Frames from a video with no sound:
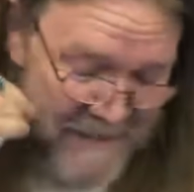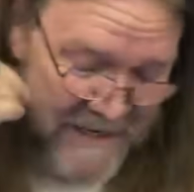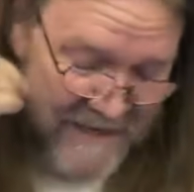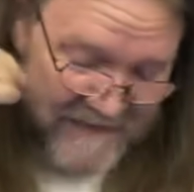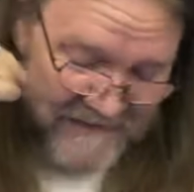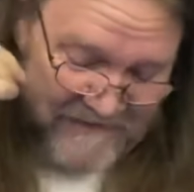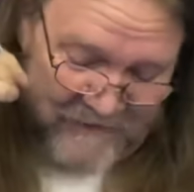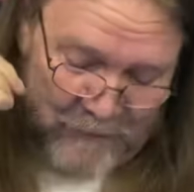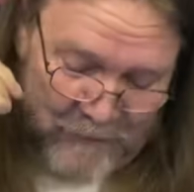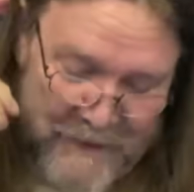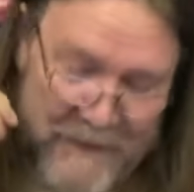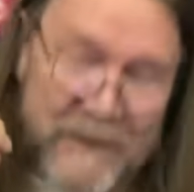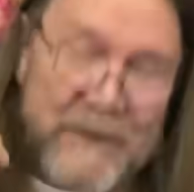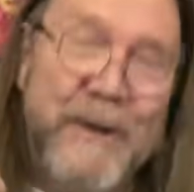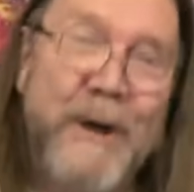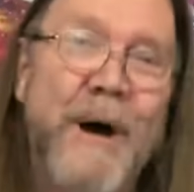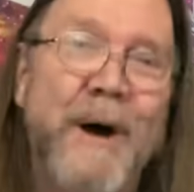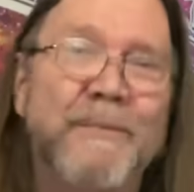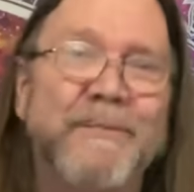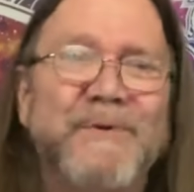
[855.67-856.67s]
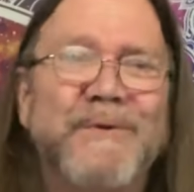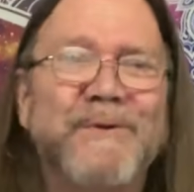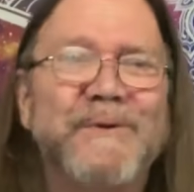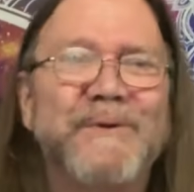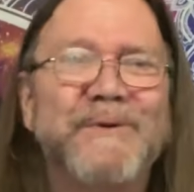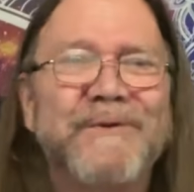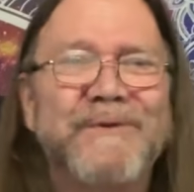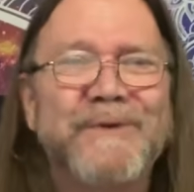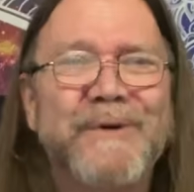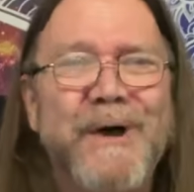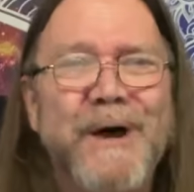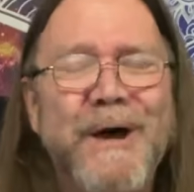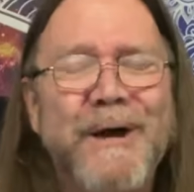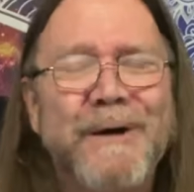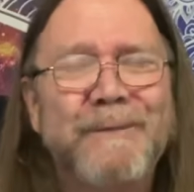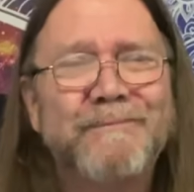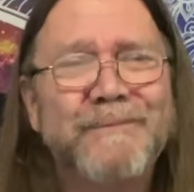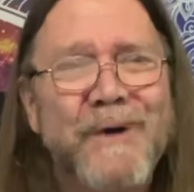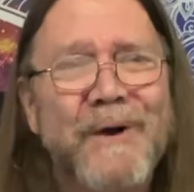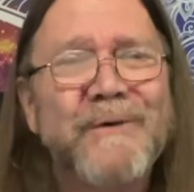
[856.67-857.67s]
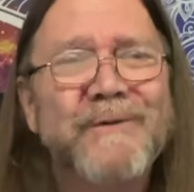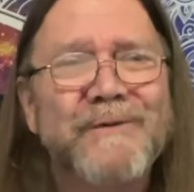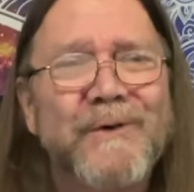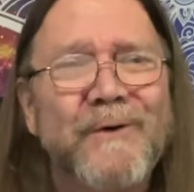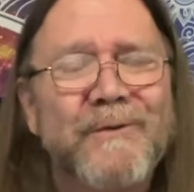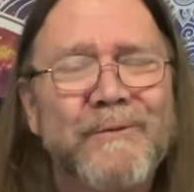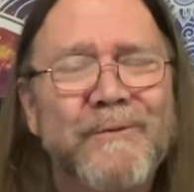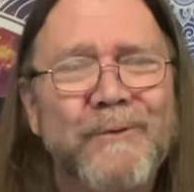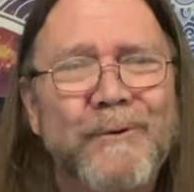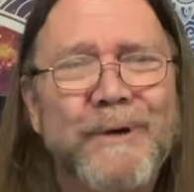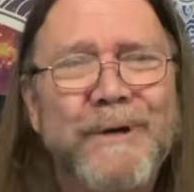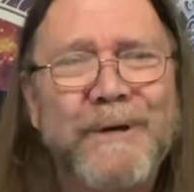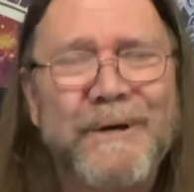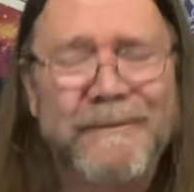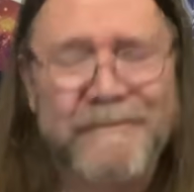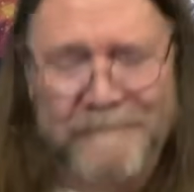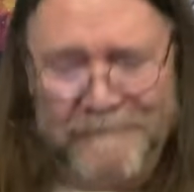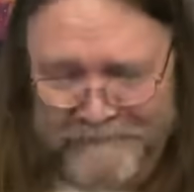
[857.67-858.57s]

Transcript: It's three of cups in this deck. There's our three.